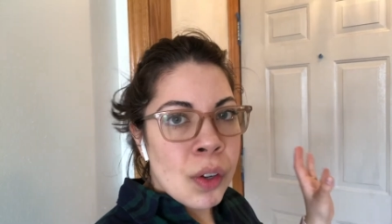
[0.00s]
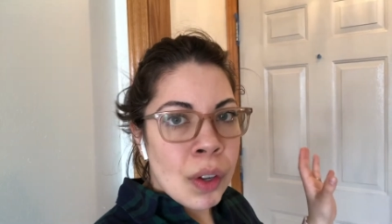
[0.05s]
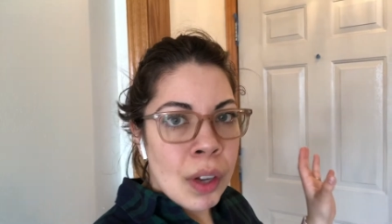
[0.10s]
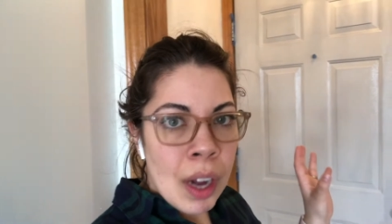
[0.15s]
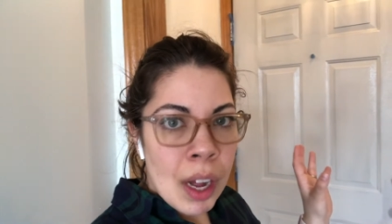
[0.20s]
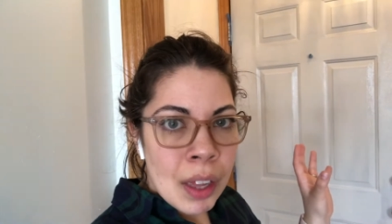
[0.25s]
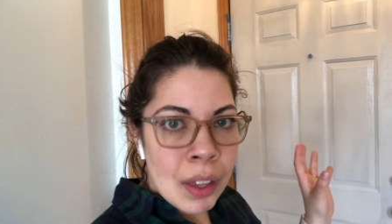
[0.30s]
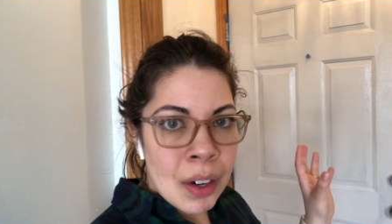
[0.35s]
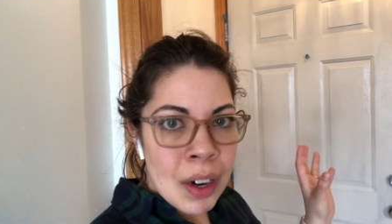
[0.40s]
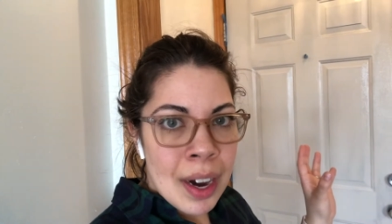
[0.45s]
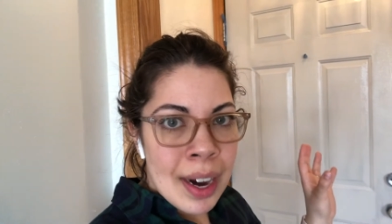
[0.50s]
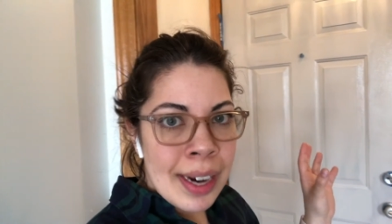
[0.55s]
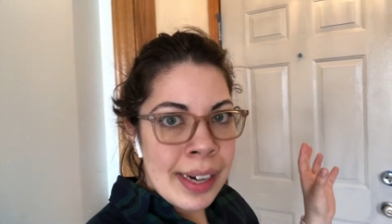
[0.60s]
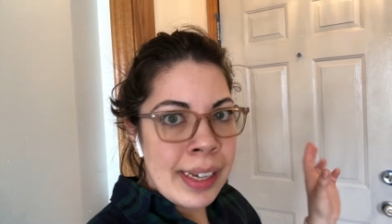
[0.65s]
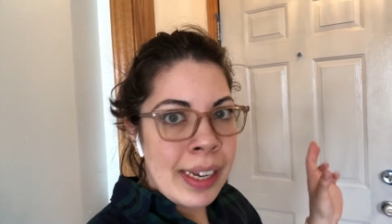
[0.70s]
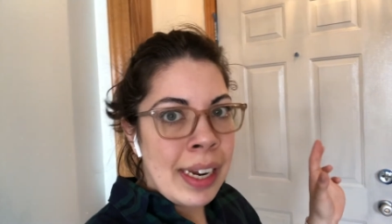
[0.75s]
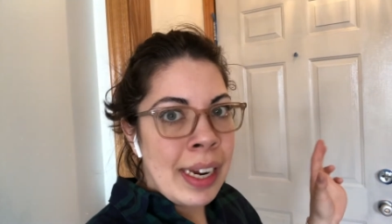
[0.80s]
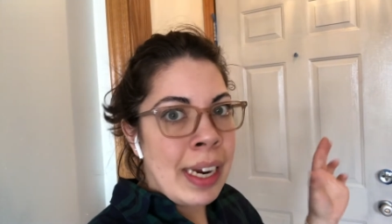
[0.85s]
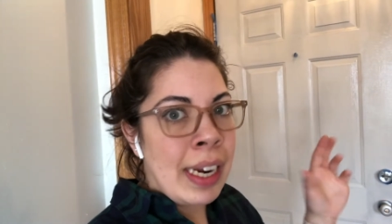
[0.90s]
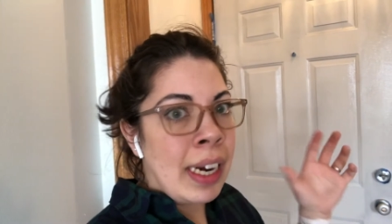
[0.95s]
color I
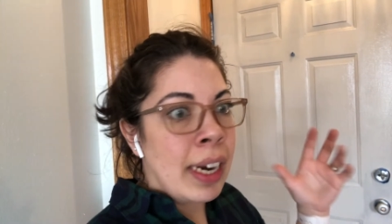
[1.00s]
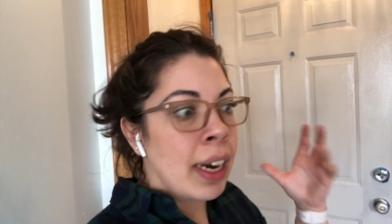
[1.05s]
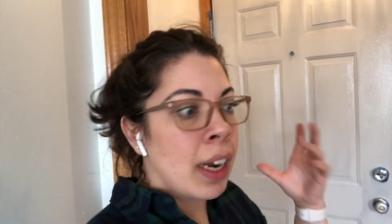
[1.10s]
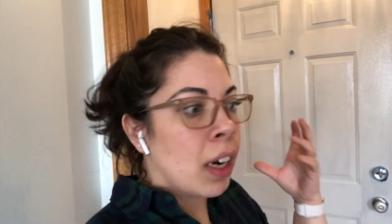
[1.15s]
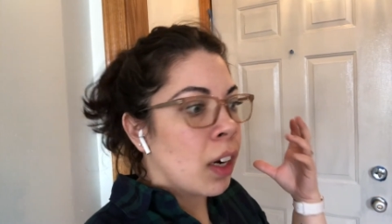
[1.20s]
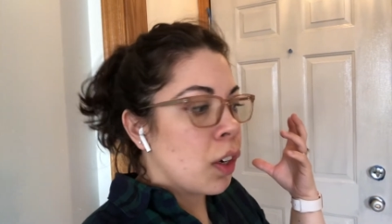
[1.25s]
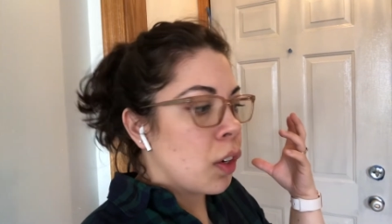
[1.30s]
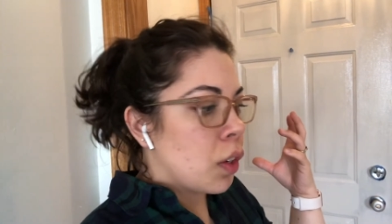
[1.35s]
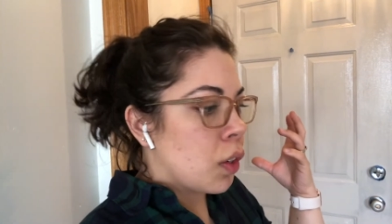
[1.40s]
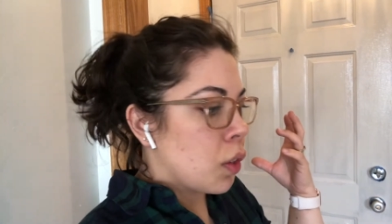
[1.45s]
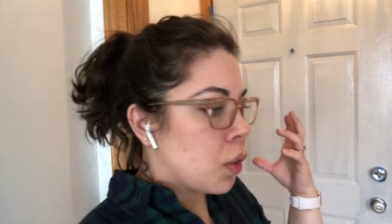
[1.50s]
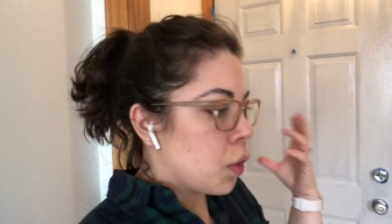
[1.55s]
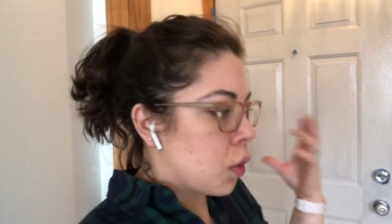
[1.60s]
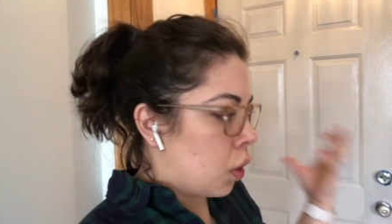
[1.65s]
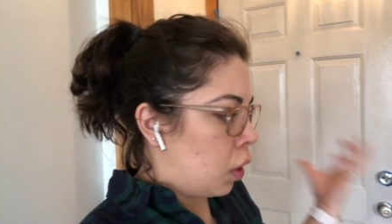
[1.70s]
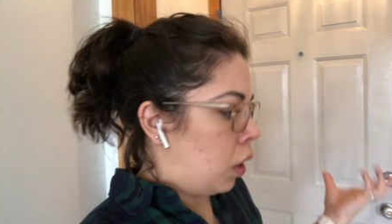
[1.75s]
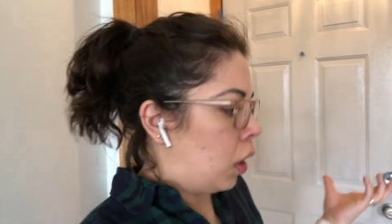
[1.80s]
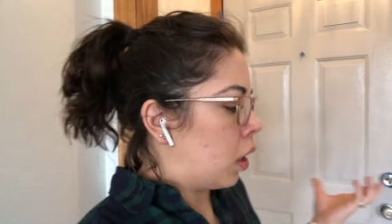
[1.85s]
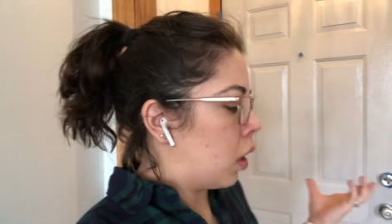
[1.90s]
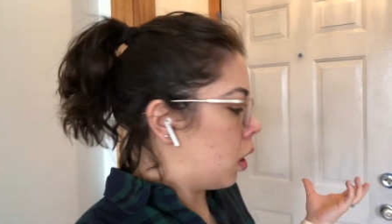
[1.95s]
did
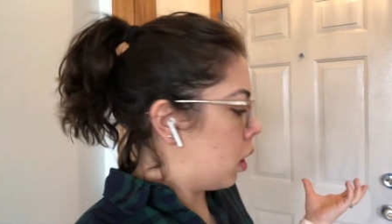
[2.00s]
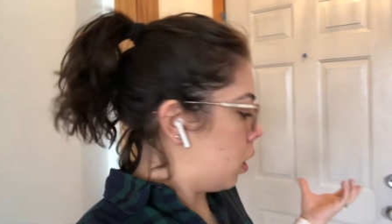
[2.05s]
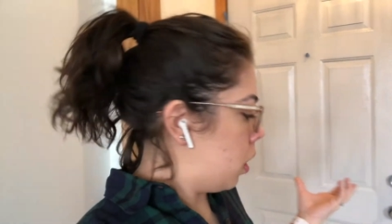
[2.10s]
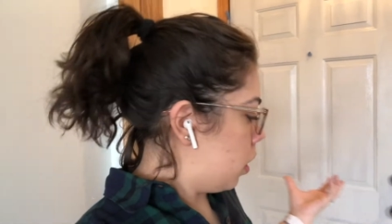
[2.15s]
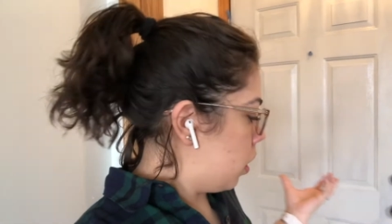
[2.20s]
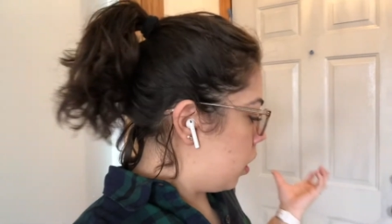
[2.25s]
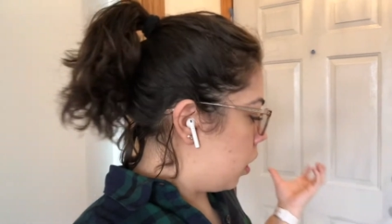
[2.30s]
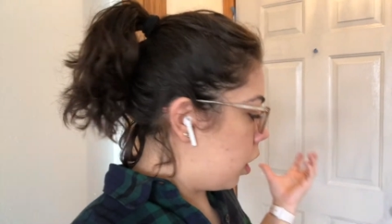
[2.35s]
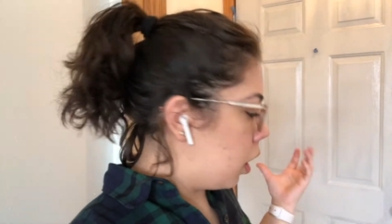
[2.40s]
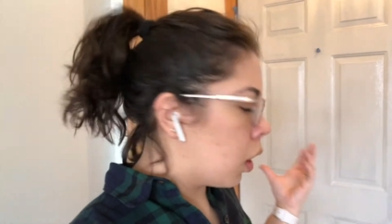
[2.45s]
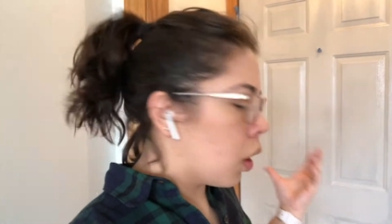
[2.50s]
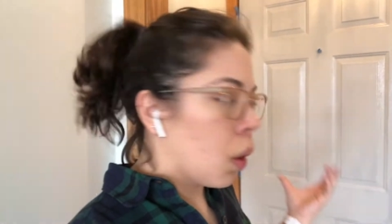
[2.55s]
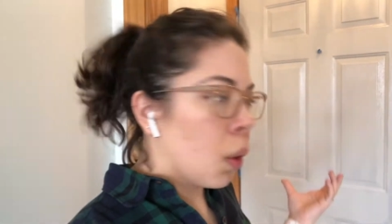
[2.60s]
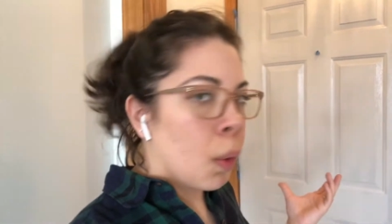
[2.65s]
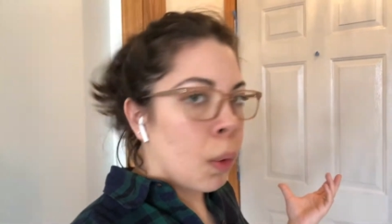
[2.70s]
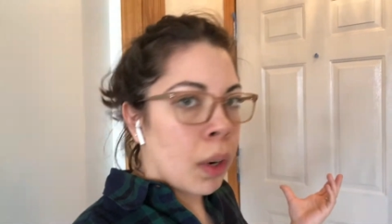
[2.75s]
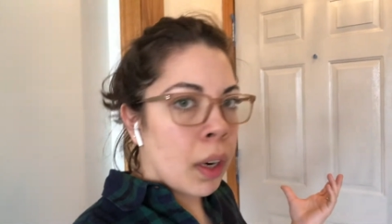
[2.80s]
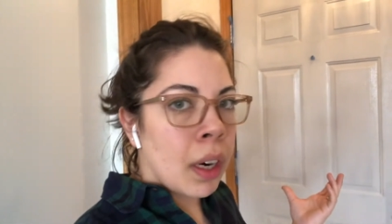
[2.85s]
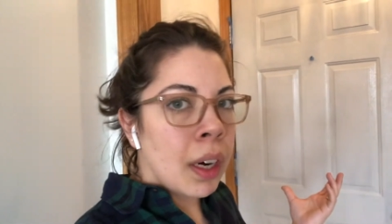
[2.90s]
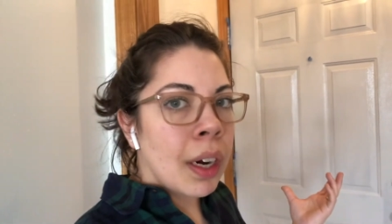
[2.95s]
took a
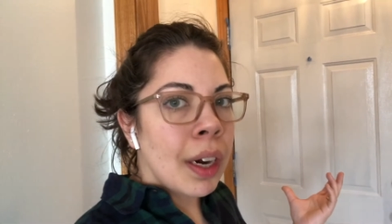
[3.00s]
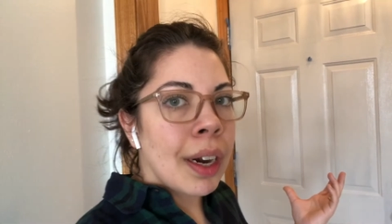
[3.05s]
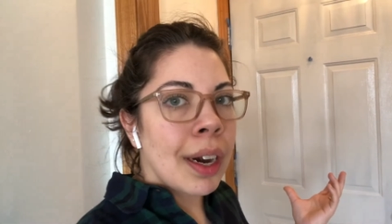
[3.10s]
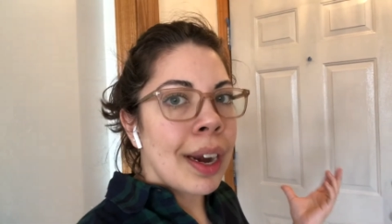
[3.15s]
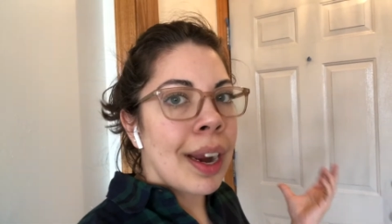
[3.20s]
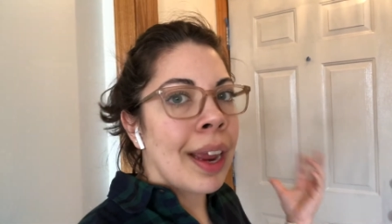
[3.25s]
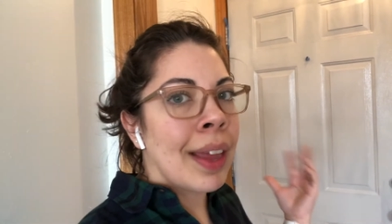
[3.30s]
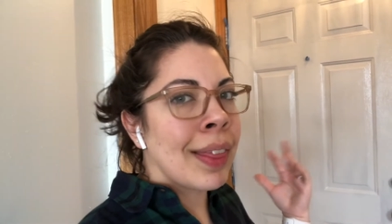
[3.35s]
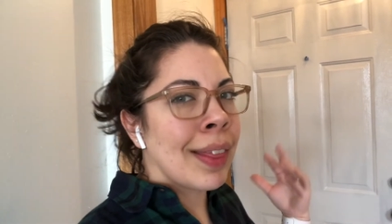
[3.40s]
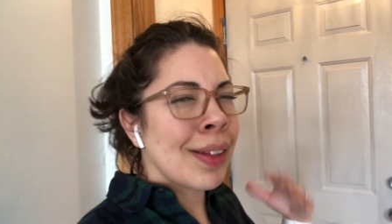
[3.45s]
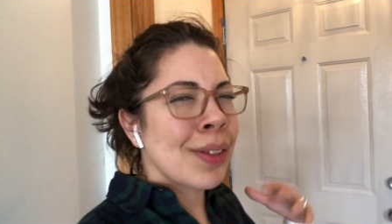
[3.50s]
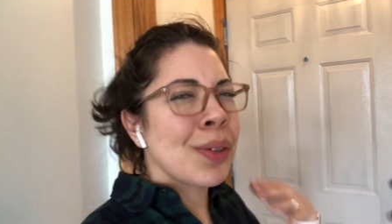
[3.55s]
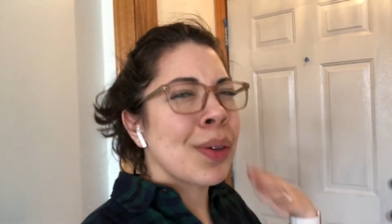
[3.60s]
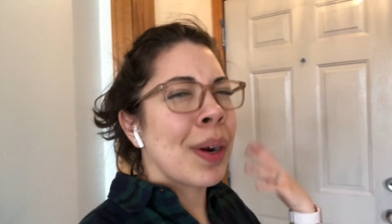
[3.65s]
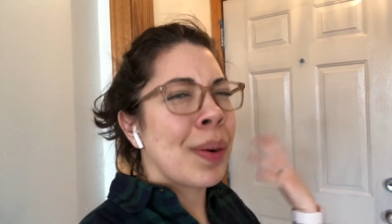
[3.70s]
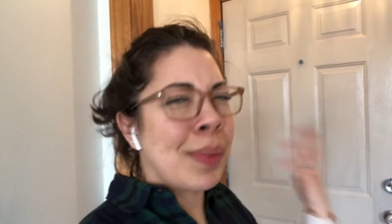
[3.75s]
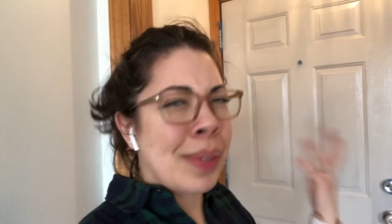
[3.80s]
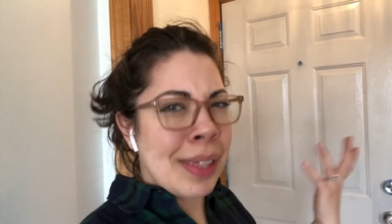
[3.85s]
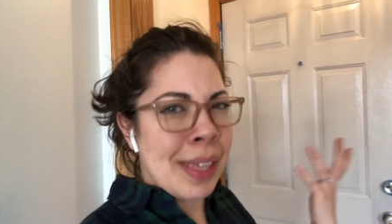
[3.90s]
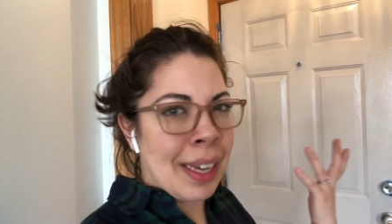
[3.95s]
quart, and that's what I
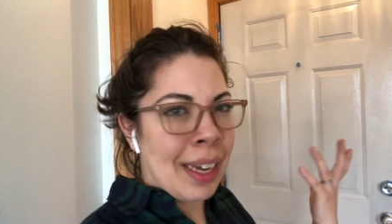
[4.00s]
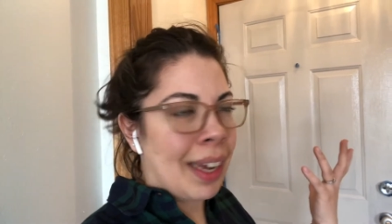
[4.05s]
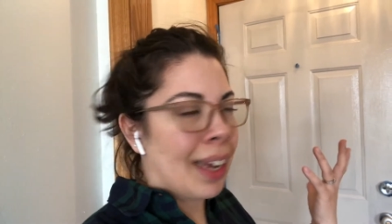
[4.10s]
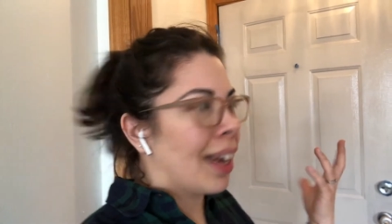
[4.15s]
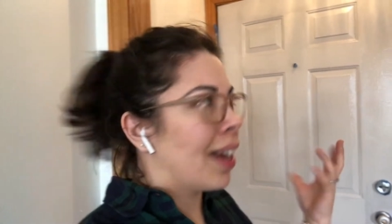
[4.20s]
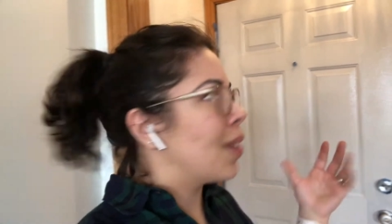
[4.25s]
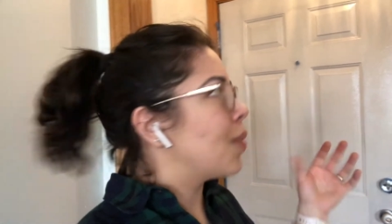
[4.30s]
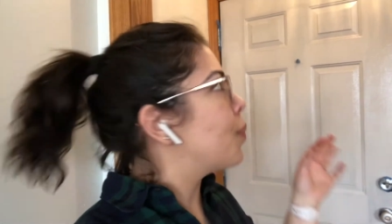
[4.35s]
was thinking of